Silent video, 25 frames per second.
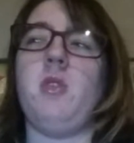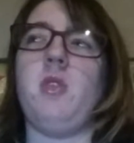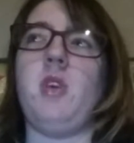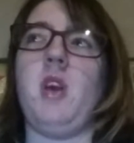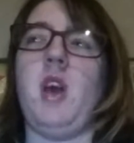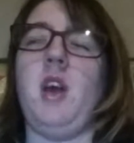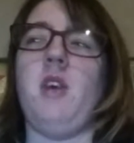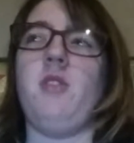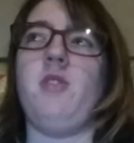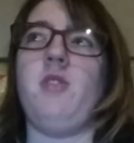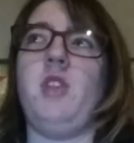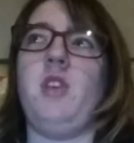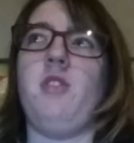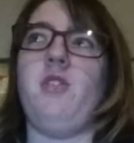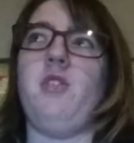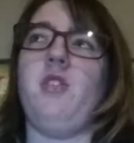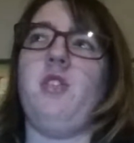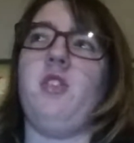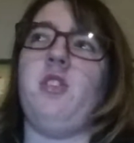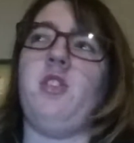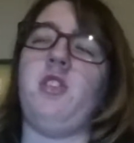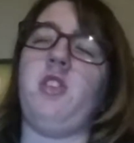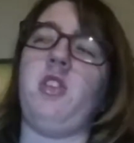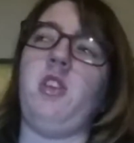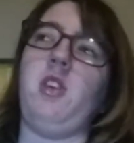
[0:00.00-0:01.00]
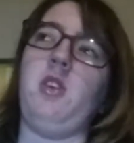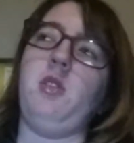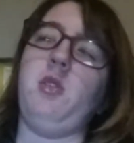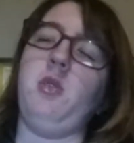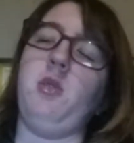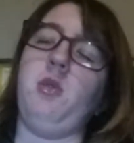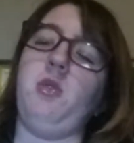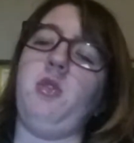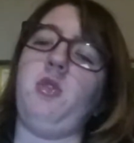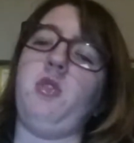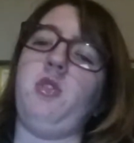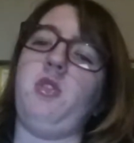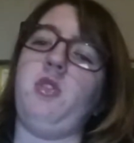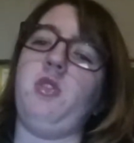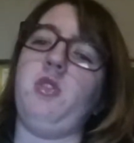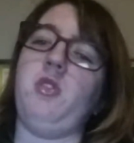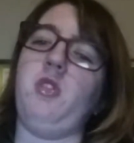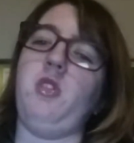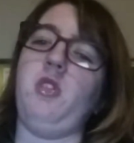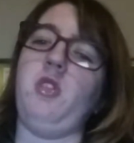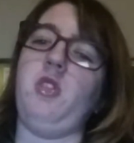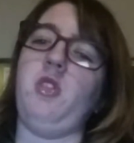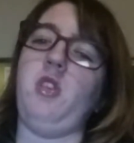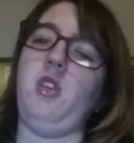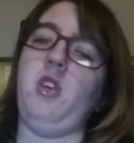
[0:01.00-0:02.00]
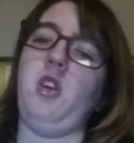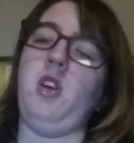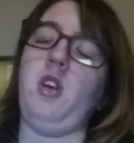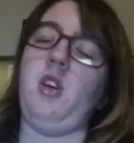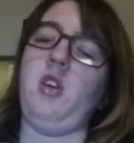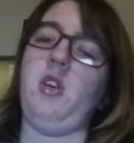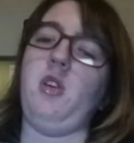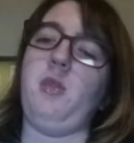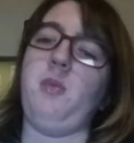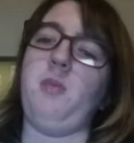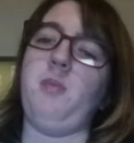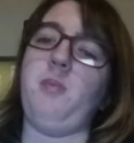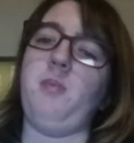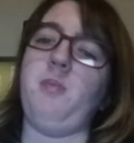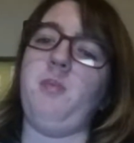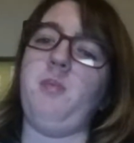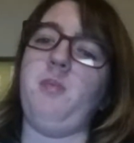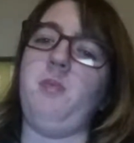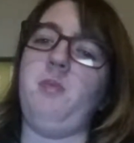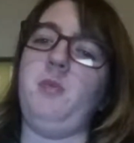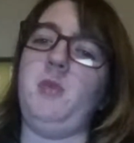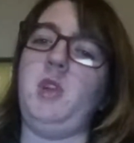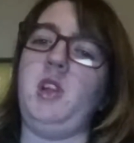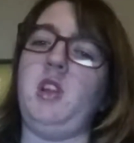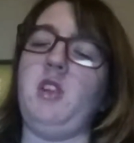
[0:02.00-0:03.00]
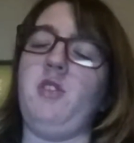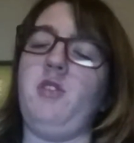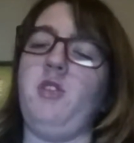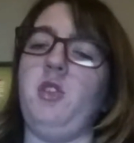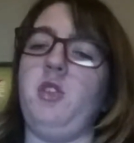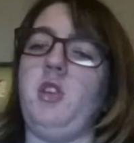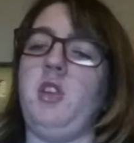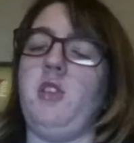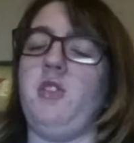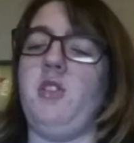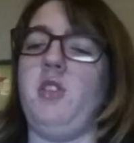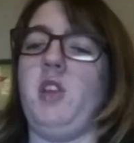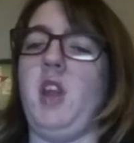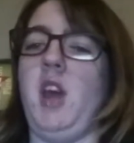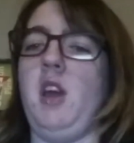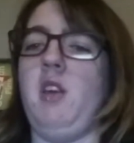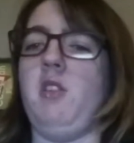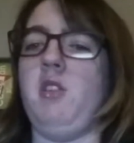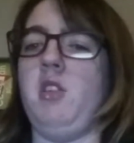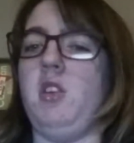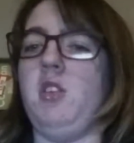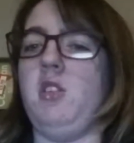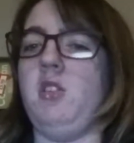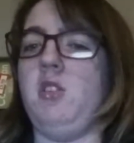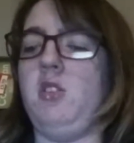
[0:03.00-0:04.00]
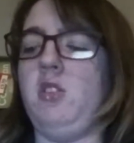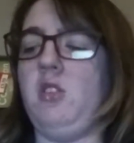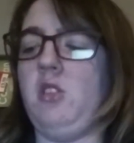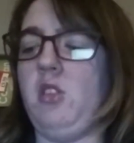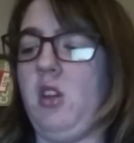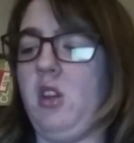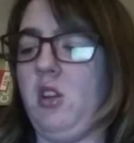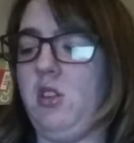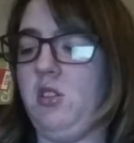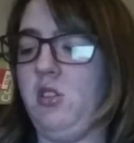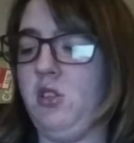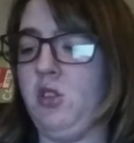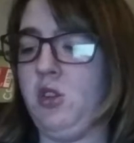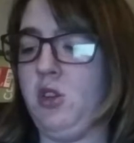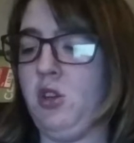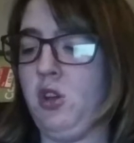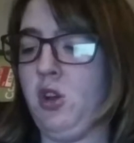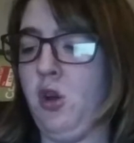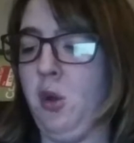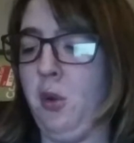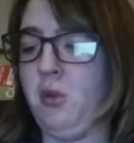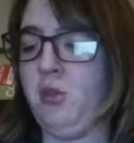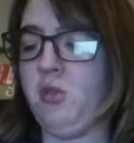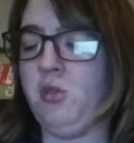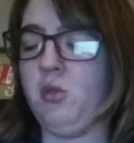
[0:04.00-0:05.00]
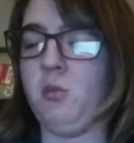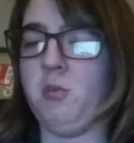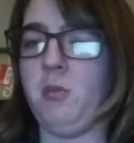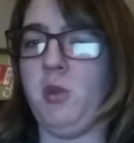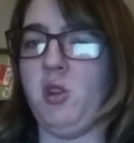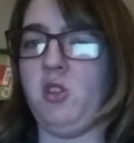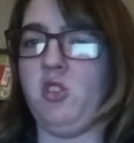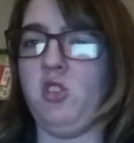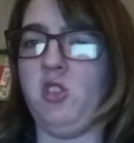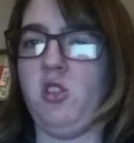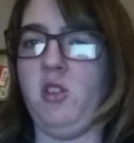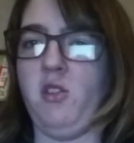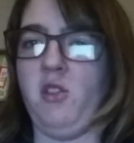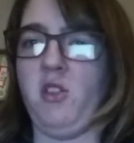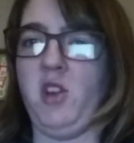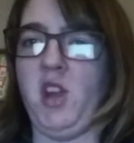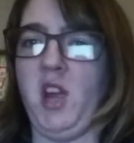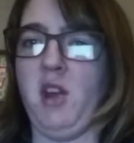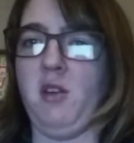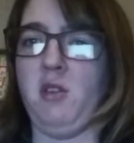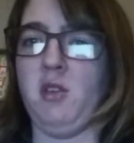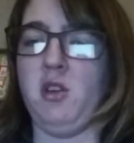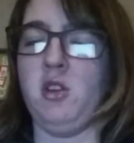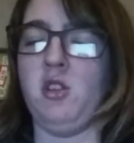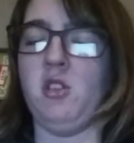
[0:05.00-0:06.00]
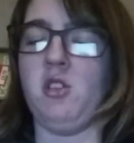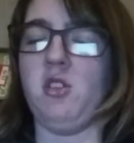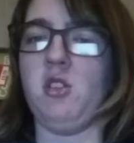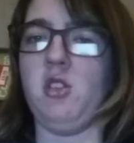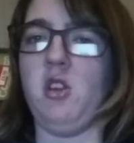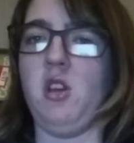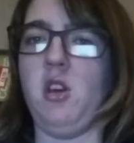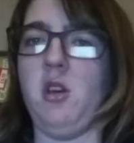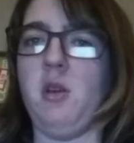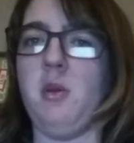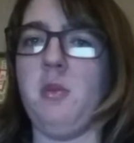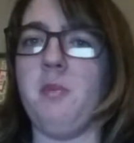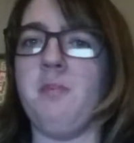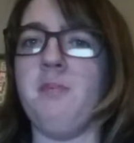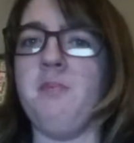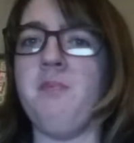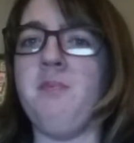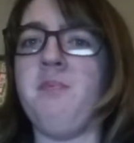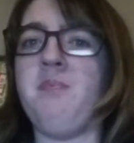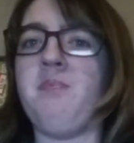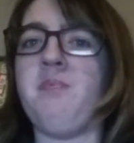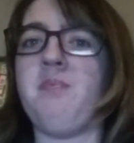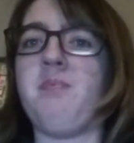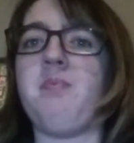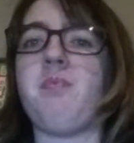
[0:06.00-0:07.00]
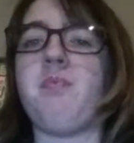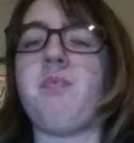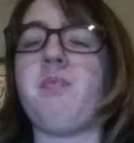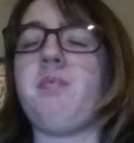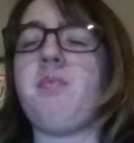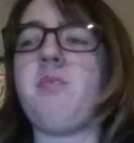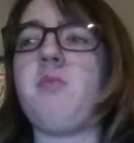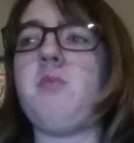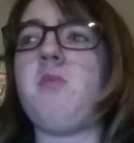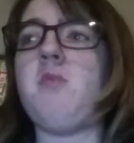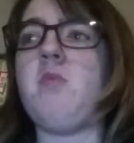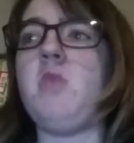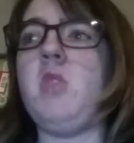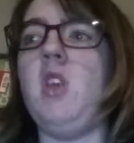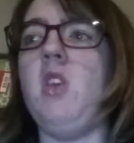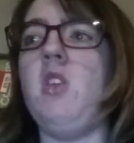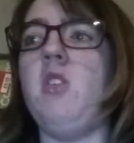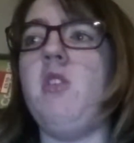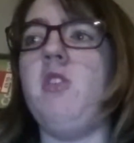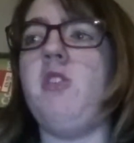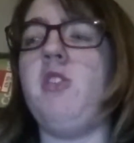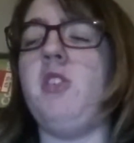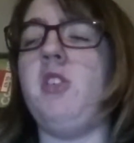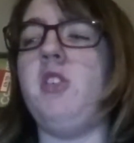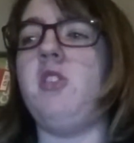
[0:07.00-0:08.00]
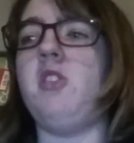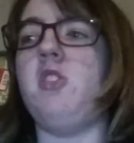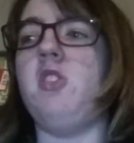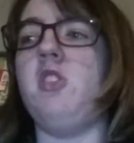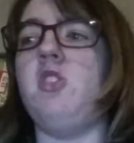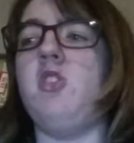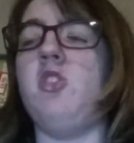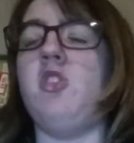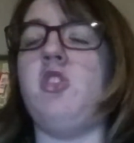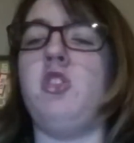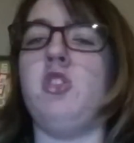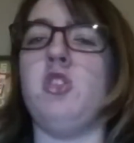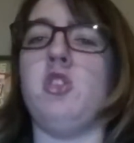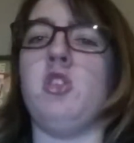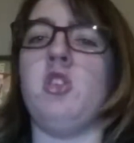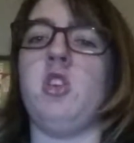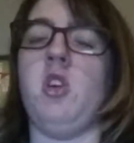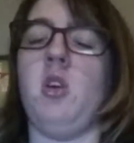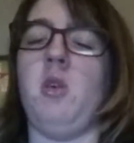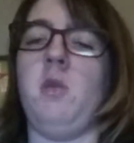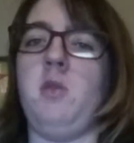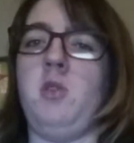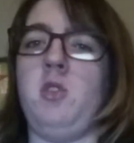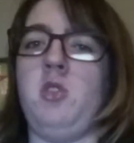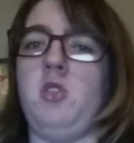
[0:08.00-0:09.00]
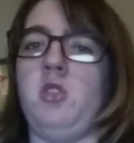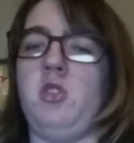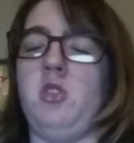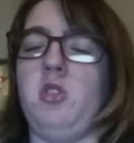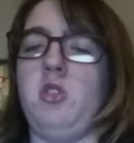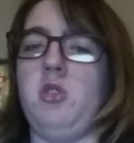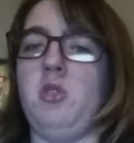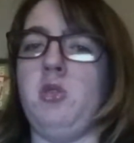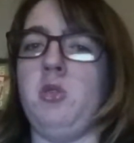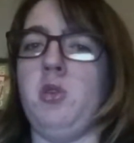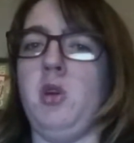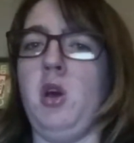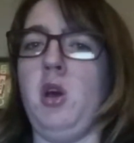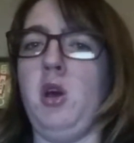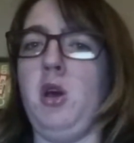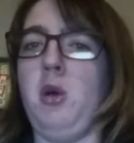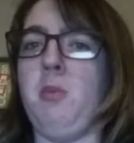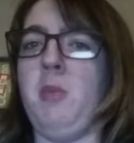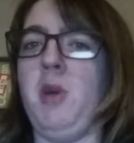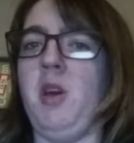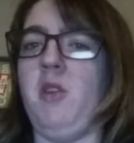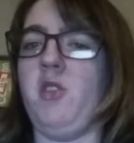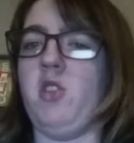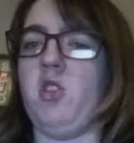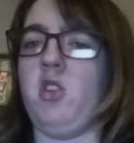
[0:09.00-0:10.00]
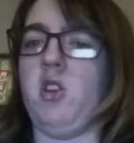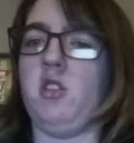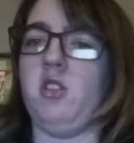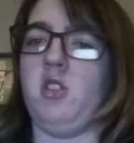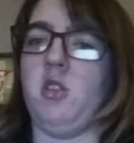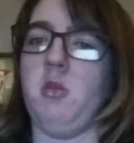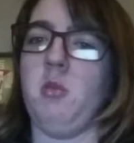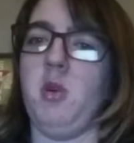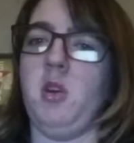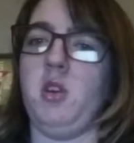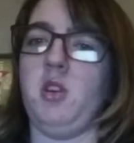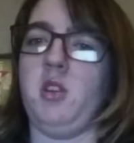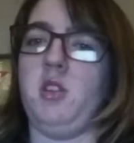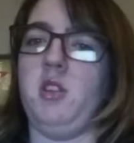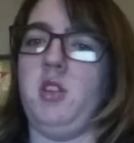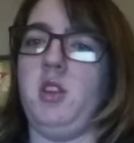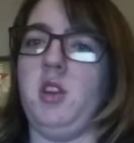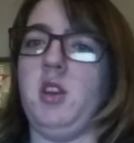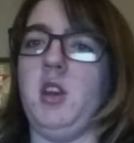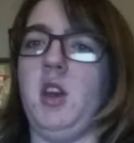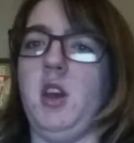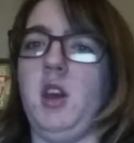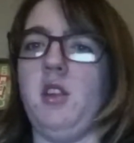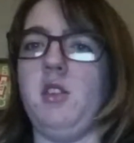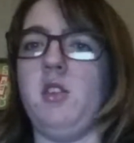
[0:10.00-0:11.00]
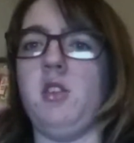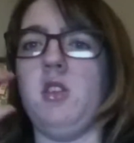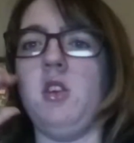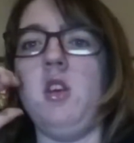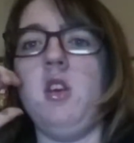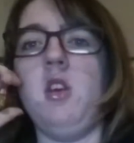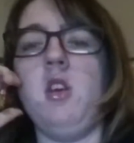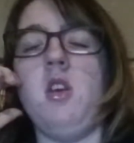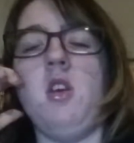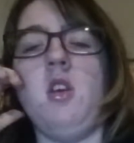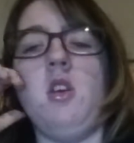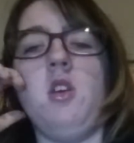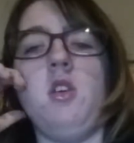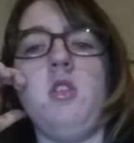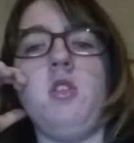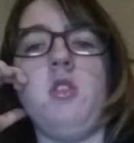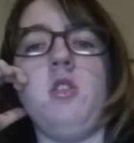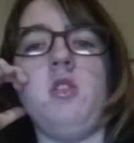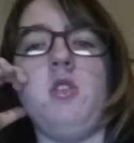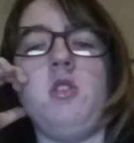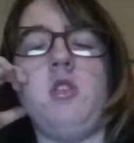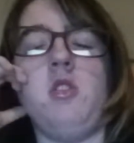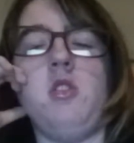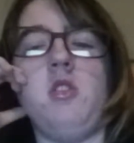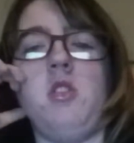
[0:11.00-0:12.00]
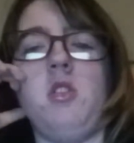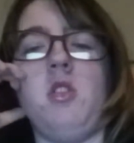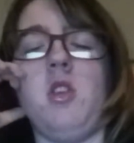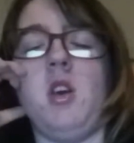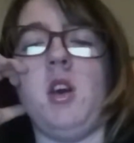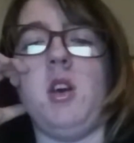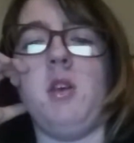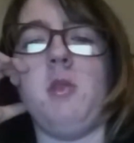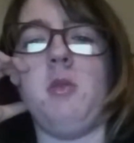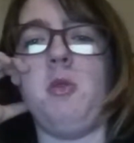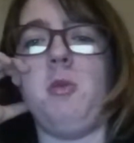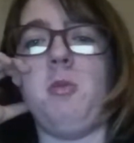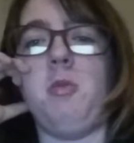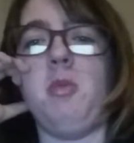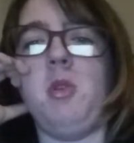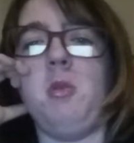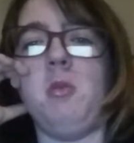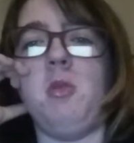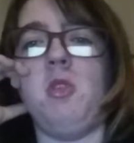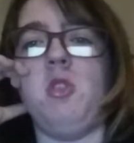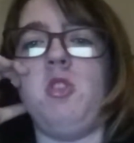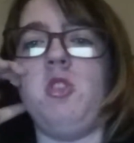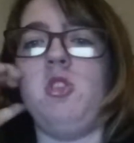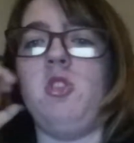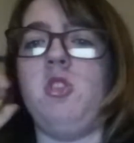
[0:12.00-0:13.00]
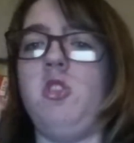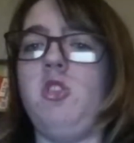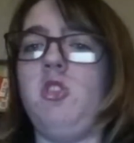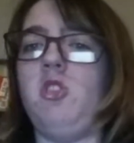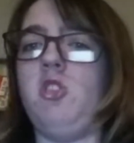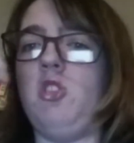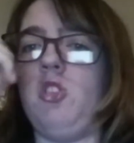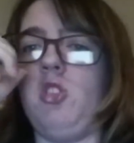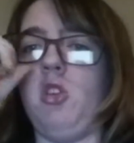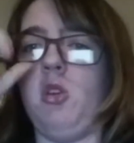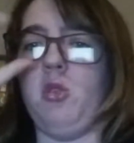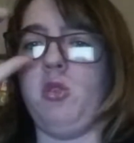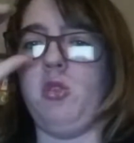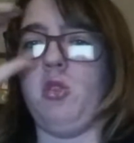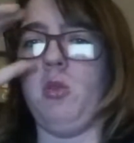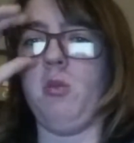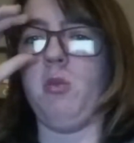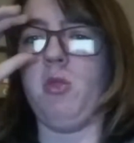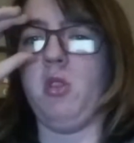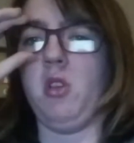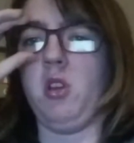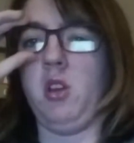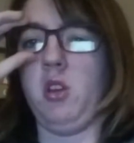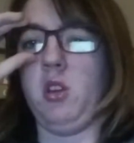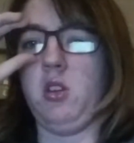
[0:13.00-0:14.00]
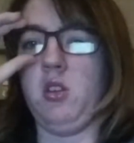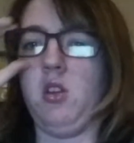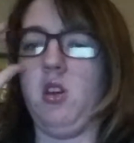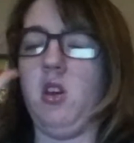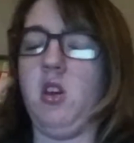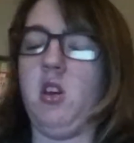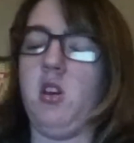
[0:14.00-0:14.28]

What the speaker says: have different skills needed for different areas, and you can go into a bunch of different areas. For instance, you can go into advertising and marketing, and to do that, it was pretty much you just sell something.